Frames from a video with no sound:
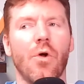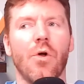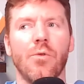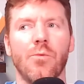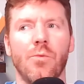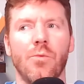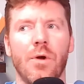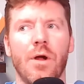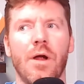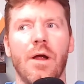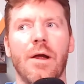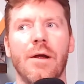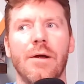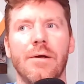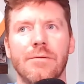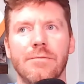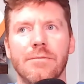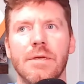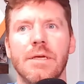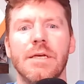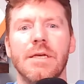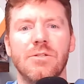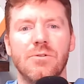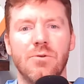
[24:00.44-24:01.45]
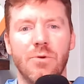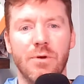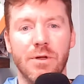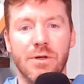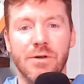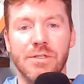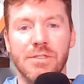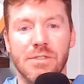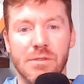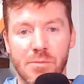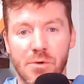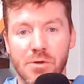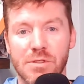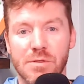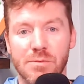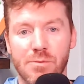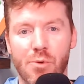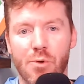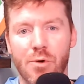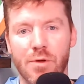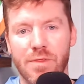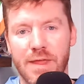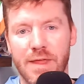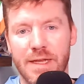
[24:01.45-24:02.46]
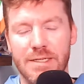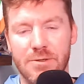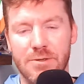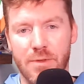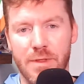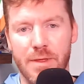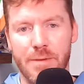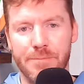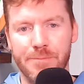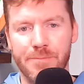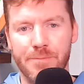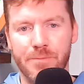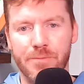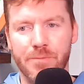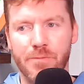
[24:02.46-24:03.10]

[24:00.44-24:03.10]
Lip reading: where Twitter is the most important thing to them.